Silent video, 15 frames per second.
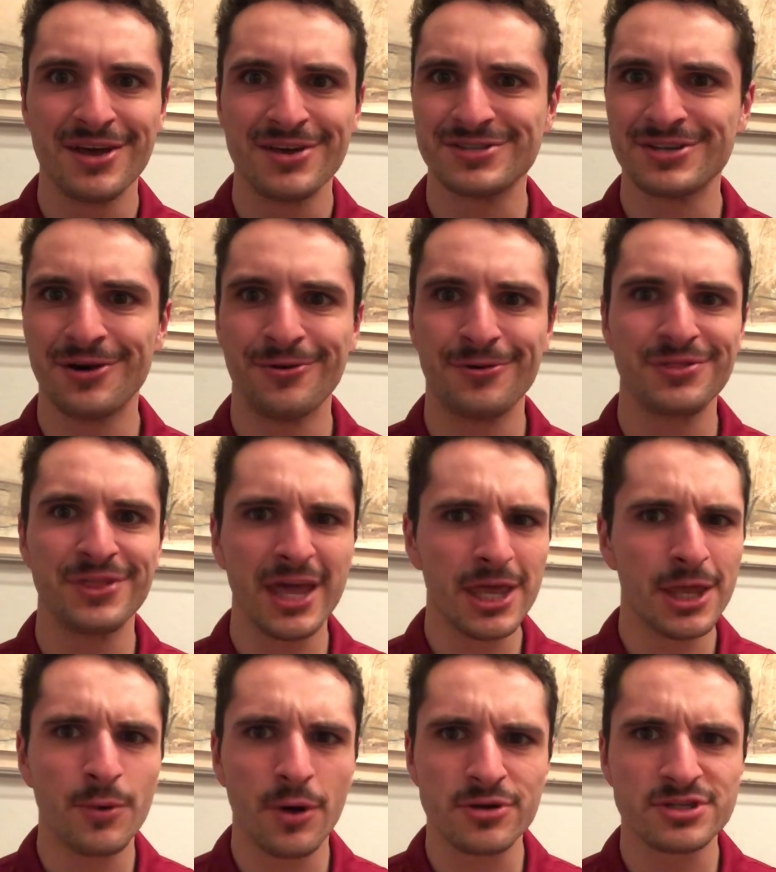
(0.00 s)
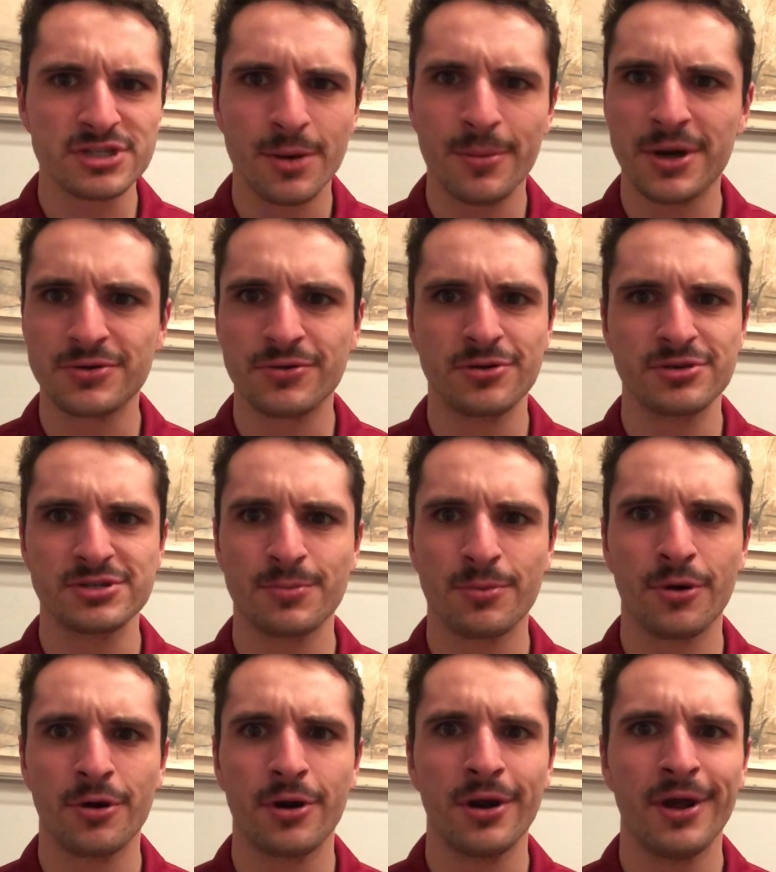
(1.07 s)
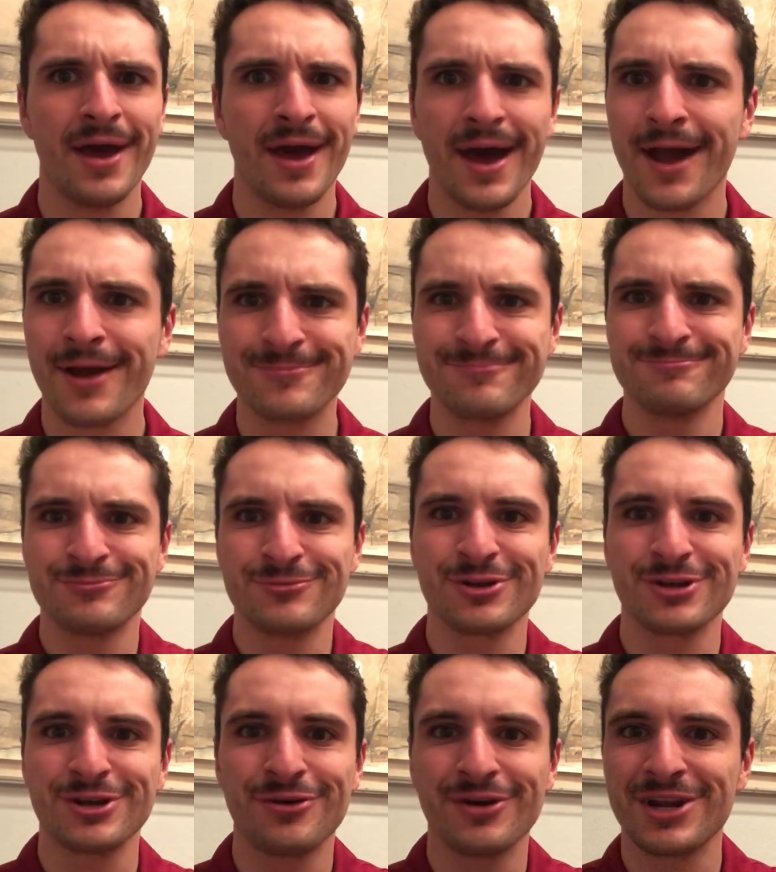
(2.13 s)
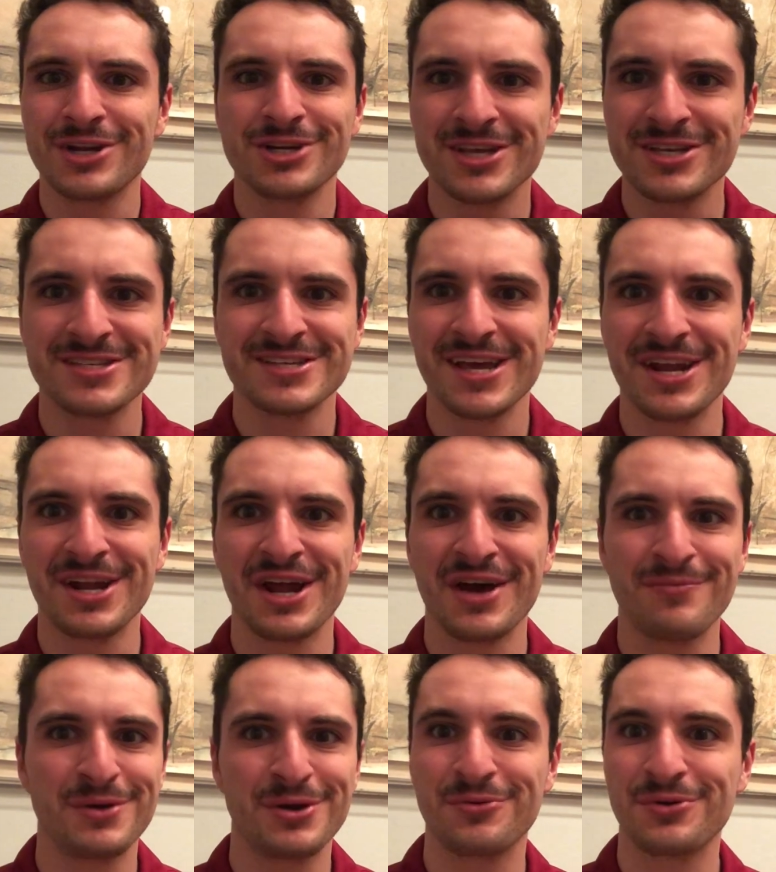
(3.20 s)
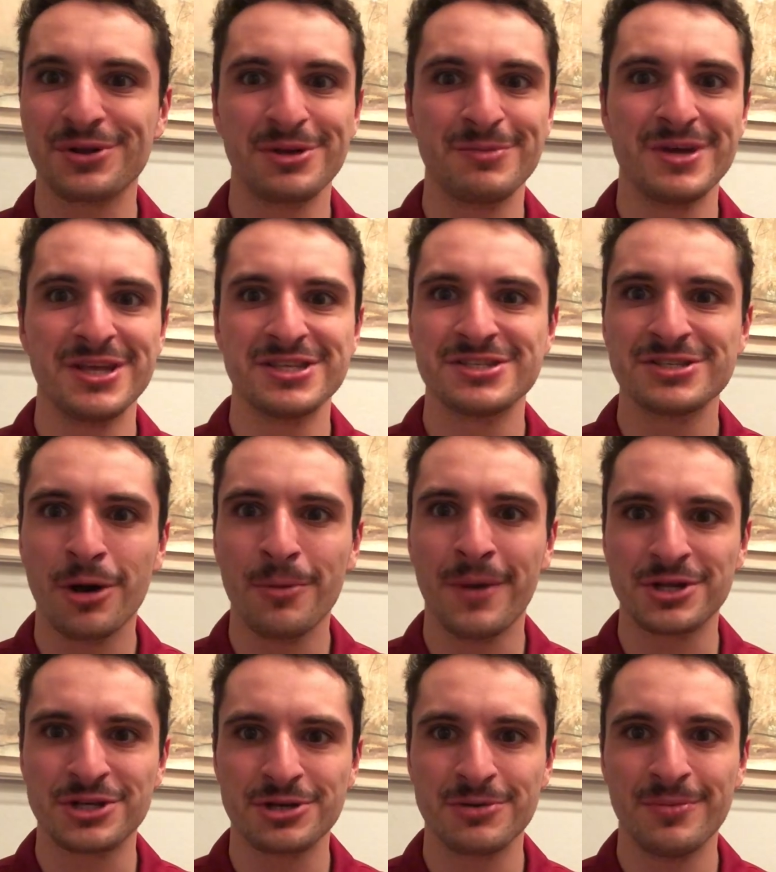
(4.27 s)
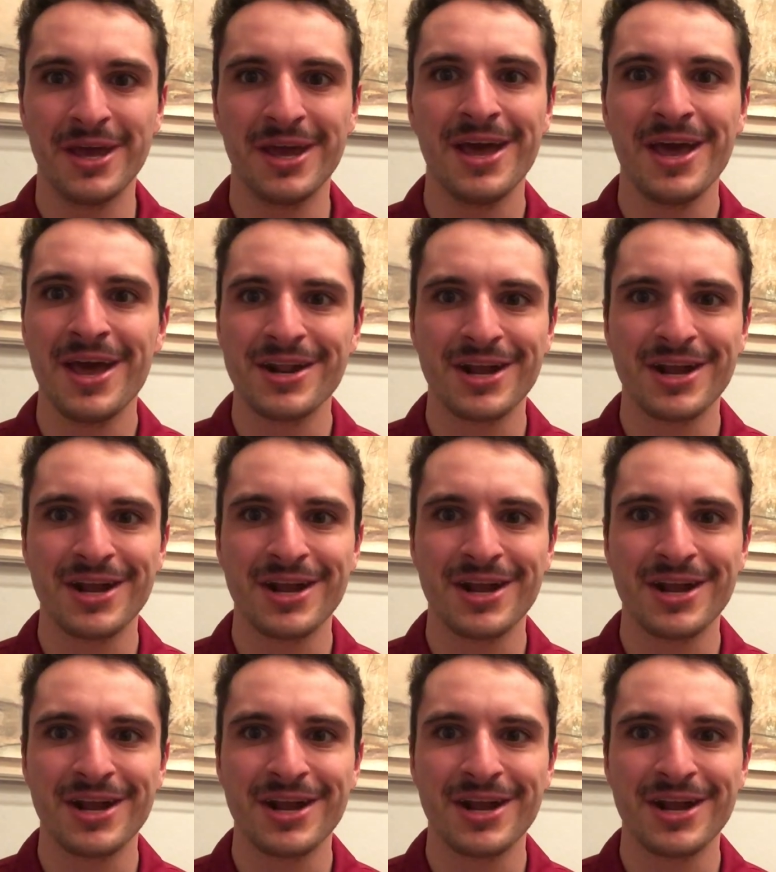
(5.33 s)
So thank you all so much for your support. I really don't get a chance to say it enough, but it really means so much to me.